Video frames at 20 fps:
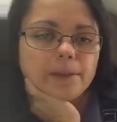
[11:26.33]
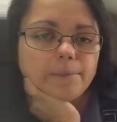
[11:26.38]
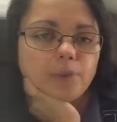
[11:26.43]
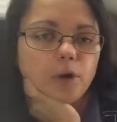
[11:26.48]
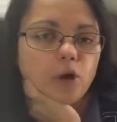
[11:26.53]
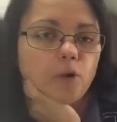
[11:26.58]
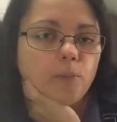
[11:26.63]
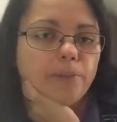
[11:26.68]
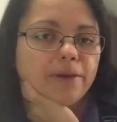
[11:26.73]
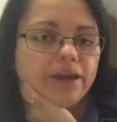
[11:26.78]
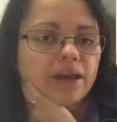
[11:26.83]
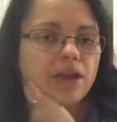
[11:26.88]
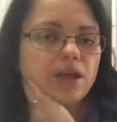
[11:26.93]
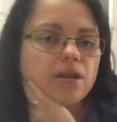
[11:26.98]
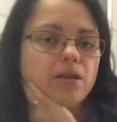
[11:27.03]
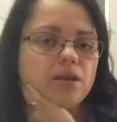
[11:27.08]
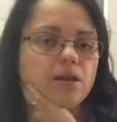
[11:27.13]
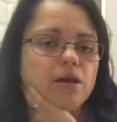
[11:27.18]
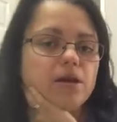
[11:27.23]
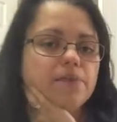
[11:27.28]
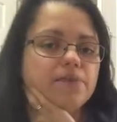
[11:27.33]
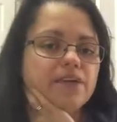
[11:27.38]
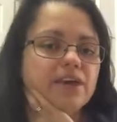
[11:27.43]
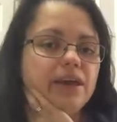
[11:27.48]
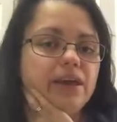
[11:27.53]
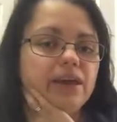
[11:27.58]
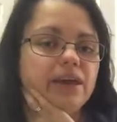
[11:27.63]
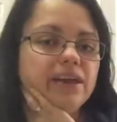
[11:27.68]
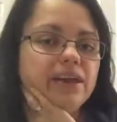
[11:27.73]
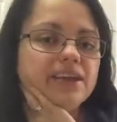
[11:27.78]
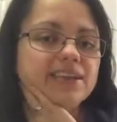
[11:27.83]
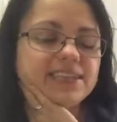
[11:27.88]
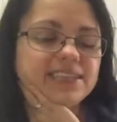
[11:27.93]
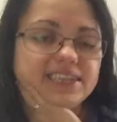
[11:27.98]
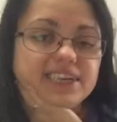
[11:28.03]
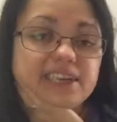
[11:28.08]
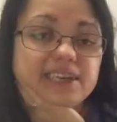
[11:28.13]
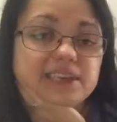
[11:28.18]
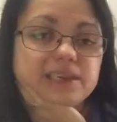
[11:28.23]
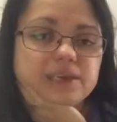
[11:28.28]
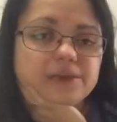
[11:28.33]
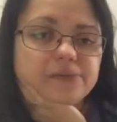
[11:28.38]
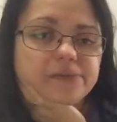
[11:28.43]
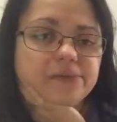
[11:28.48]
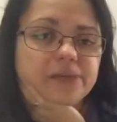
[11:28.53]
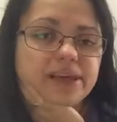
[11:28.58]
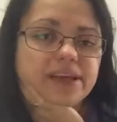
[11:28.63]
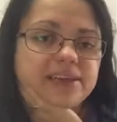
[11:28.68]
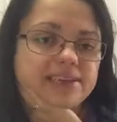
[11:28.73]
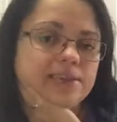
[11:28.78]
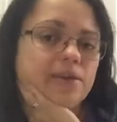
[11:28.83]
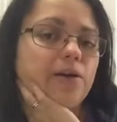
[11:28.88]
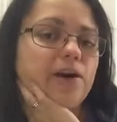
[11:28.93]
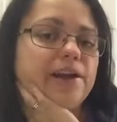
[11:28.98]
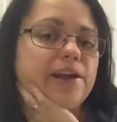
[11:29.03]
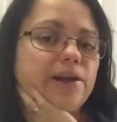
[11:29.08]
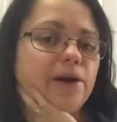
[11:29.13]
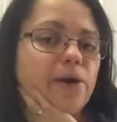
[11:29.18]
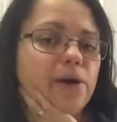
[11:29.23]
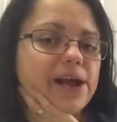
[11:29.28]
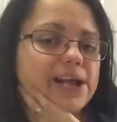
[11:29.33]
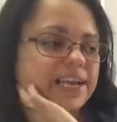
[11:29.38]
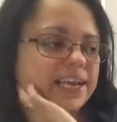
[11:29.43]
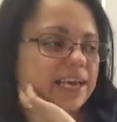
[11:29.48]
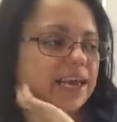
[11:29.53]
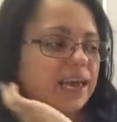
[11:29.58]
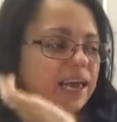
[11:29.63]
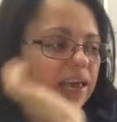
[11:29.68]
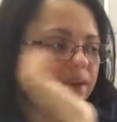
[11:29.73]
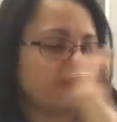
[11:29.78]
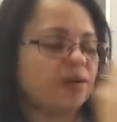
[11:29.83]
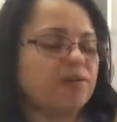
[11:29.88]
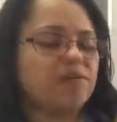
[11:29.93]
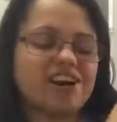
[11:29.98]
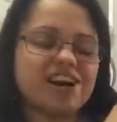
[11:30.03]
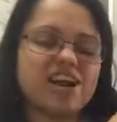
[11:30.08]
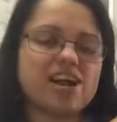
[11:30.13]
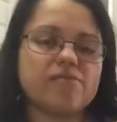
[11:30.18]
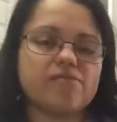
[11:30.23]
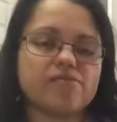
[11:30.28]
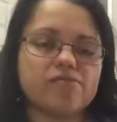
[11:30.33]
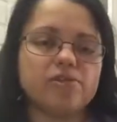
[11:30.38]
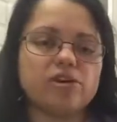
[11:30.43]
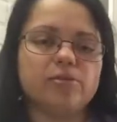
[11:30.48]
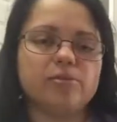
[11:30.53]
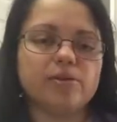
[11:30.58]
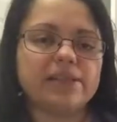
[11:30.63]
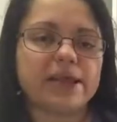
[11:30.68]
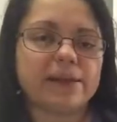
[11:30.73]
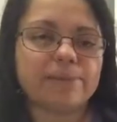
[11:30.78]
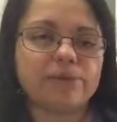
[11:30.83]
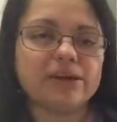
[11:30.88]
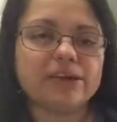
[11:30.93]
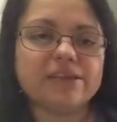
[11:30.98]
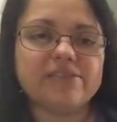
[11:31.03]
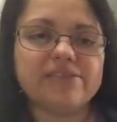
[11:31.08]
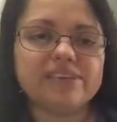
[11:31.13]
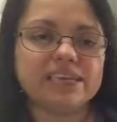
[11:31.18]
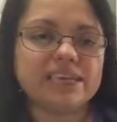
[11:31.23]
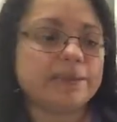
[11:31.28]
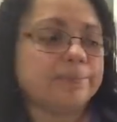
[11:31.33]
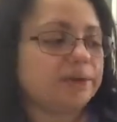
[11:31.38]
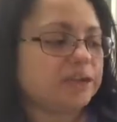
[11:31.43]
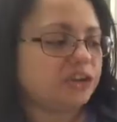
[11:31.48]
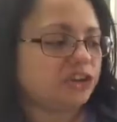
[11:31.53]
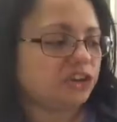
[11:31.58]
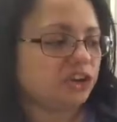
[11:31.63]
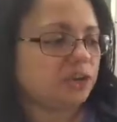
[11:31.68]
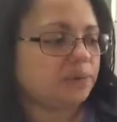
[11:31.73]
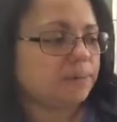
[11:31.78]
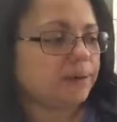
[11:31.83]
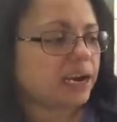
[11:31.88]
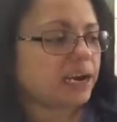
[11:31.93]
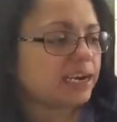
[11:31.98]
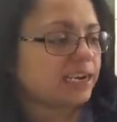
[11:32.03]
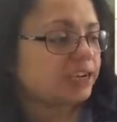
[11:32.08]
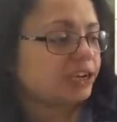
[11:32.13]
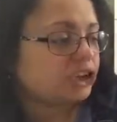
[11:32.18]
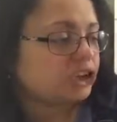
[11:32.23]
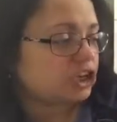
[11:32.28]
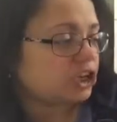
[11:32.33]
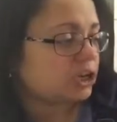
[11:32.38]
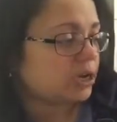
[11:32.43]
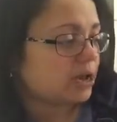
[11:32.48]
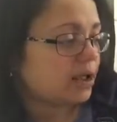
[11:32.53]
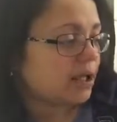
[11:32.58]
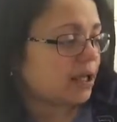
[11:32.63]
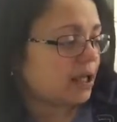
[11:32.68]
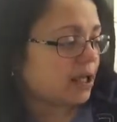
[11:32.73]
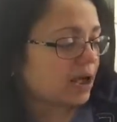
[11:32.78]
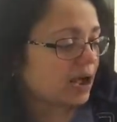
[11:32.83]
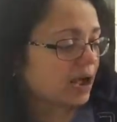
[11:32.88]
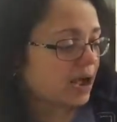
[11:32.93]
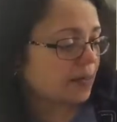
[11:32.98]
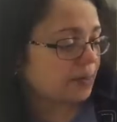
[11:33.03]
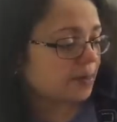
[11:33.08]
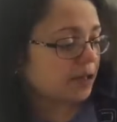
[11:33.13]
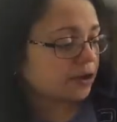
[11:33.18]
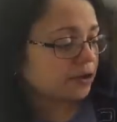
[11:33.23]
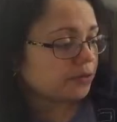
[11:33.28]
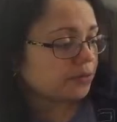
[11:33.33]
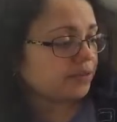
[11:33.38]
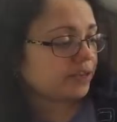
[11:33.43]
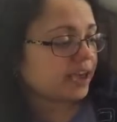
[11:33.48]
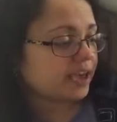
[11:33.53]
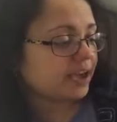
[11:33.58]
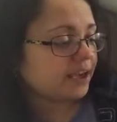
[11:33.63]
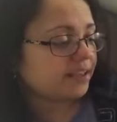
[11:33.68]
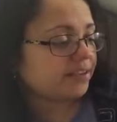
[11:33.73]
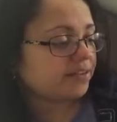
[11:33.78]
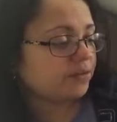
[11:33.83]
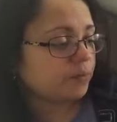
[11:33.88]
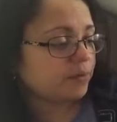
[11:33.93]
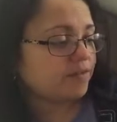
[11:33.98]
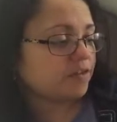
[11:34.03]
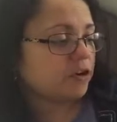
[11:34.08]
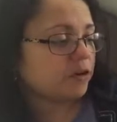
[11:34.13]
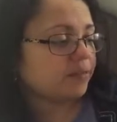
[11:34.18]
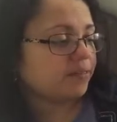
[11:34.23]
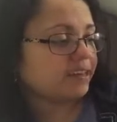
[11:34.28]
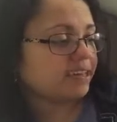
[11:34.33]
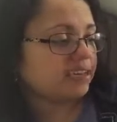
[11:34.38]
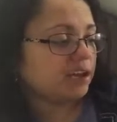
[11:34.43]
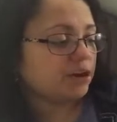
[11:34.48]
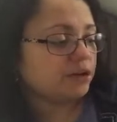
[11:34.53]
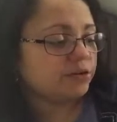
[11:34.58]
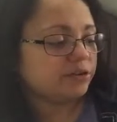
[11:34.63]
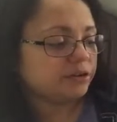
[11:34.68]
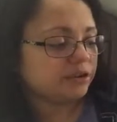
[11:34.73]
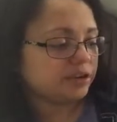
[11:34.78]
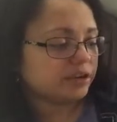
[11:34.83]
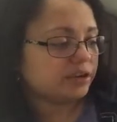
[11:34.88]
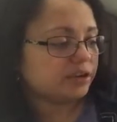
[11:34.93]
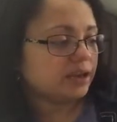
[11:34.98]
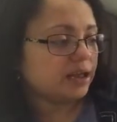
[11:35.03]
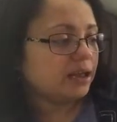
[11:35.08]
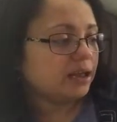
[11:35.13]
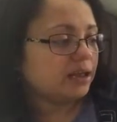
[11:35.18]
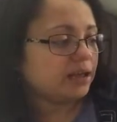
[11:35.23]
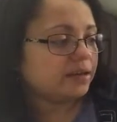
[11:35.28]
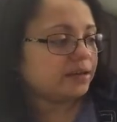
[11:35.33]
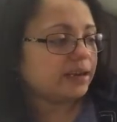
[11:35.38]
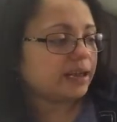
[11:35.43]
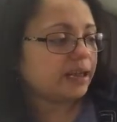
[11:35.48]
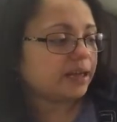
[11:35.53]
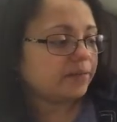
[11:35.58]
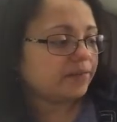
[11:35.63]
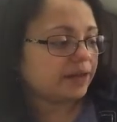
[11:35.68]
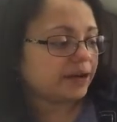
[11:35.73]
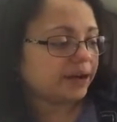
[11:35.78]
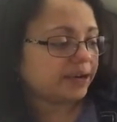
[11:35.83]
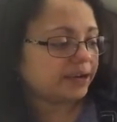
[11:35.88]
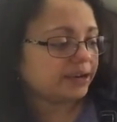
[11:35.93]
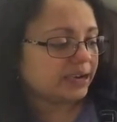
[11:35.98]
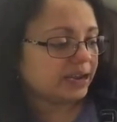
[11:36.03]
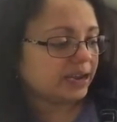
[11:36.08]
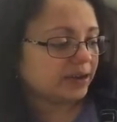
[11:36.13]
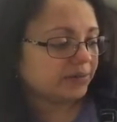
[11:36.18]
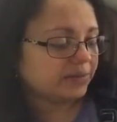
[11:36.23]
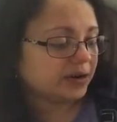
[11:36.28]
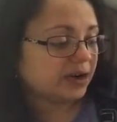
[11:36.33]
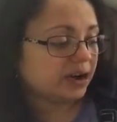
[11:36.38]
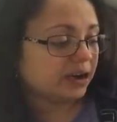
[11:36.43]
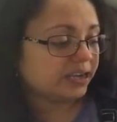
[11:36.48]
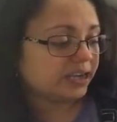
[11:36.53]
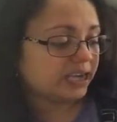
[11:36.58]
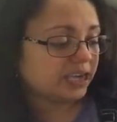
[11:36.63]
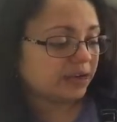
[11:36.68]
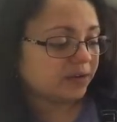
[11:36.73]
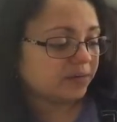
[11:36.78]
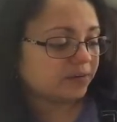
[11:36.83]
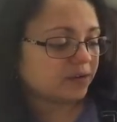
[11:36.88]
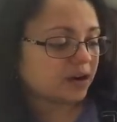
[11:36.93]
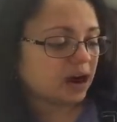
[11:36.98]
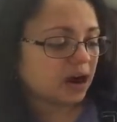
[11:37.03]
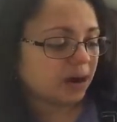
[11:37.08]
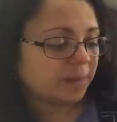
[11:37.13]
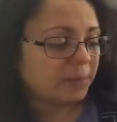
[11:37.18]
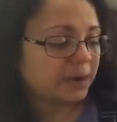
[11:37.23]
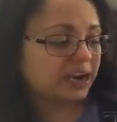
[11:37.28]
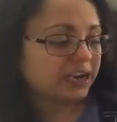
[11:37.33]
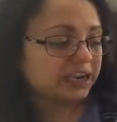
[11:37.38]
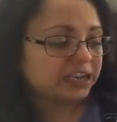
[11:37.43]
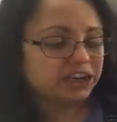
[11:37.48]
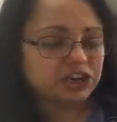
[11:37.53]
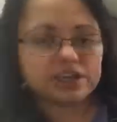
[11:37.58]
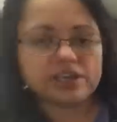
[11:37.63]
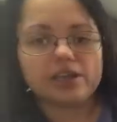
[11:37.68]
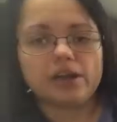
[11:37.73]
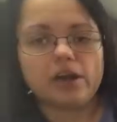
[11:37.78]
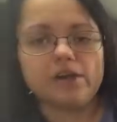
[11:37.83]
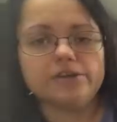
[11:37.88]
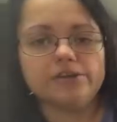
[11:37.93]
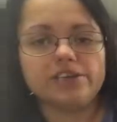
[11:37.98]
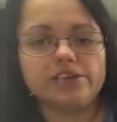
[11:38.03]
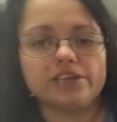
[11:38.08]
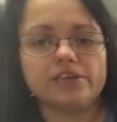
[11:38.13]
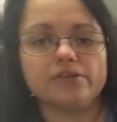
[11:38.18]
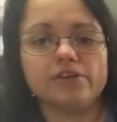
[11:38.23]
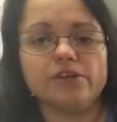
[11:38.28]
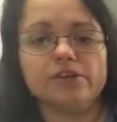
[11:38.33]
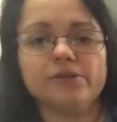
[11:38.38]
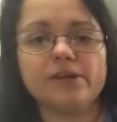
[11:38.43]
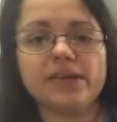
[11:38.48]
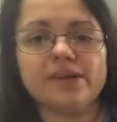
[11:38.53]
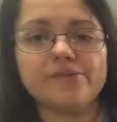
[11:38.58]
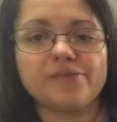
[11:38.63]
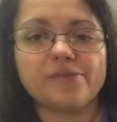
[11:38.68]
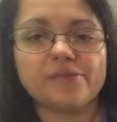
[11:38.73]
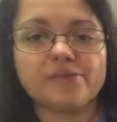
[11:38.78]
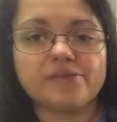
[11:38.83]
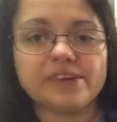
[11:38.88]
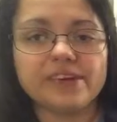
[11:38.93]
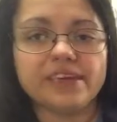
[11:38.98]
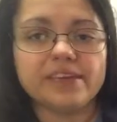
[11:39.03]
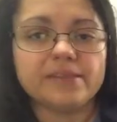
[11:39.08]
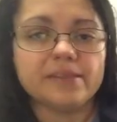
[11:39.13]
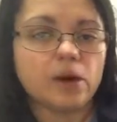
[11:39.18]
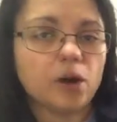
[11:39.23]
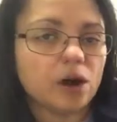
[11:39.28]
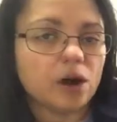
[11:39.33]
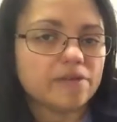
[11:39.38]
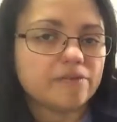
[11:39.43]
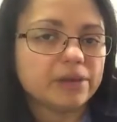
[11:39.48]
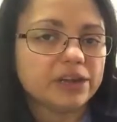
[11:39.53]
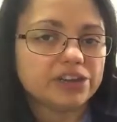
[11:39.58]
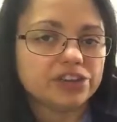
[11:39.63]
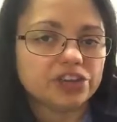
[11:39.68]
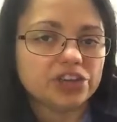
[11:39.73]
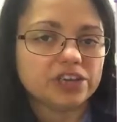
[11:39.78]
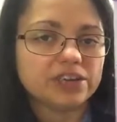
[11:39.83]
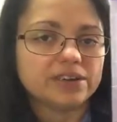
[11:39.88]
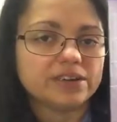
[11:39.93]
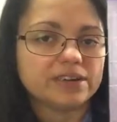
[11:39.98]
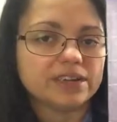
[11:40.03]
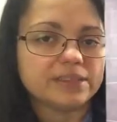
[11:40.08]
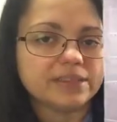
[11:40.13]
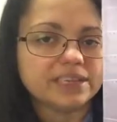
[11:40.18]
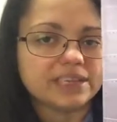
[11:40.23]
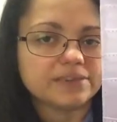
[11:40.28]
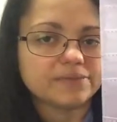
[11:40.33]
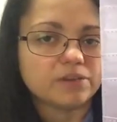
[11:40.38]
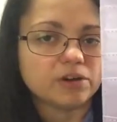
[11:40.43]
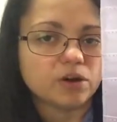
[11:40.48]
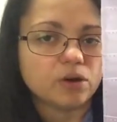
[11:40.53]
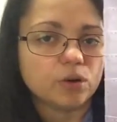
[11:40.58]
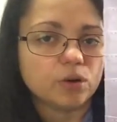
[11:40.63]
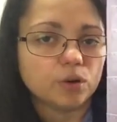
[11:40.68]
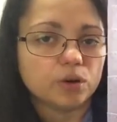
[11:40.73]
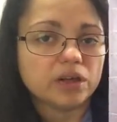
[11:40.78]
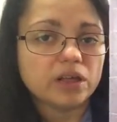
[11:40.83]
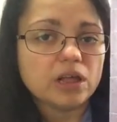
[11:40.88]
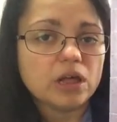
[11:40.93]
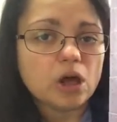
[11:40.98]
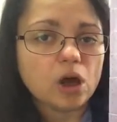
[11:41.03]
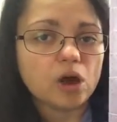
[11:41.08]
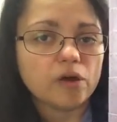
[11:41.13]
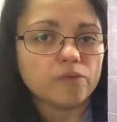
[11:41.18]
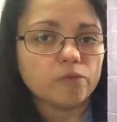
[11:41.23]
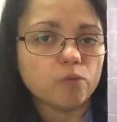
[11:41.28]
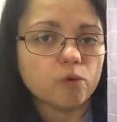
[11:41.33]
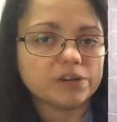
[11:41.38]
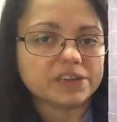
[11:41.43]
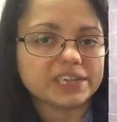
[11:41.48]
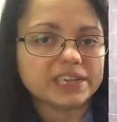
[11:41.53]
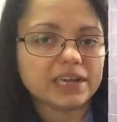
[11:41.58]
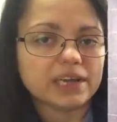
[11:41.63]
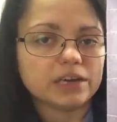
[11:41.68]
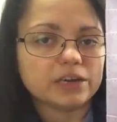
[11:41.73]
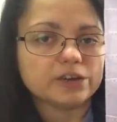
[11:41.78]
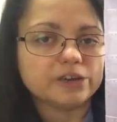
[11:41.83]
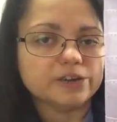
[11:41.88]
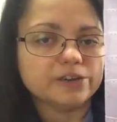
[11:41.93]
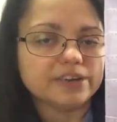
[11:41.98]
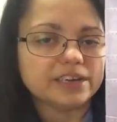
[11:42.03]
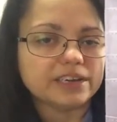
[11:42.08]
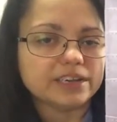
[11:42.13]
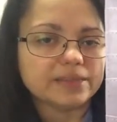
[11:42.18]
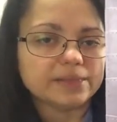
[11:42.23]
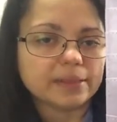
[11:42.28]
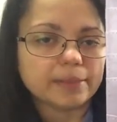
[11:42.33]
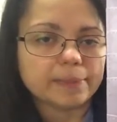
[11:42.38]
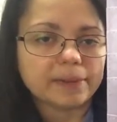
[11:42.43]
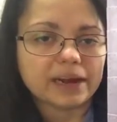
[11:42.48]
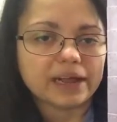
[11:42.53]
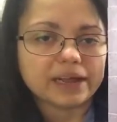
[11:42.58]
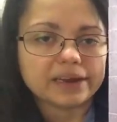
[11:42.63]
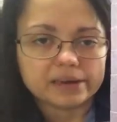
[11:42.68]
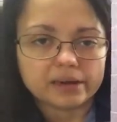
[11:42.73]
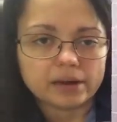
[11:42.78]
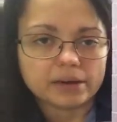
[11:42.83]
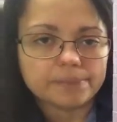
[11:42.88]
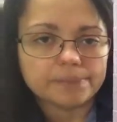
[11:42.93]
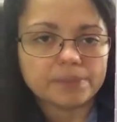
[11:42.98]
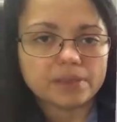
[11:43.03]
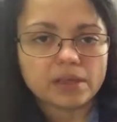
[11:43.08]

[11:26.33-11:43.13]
popping the sins of things that I like if I run out of room on that previously mentioned page. And then at the end we've got the slogan, never, never give up, and it just goes through everything that I've mentioned in this vlog of what's included in the planner.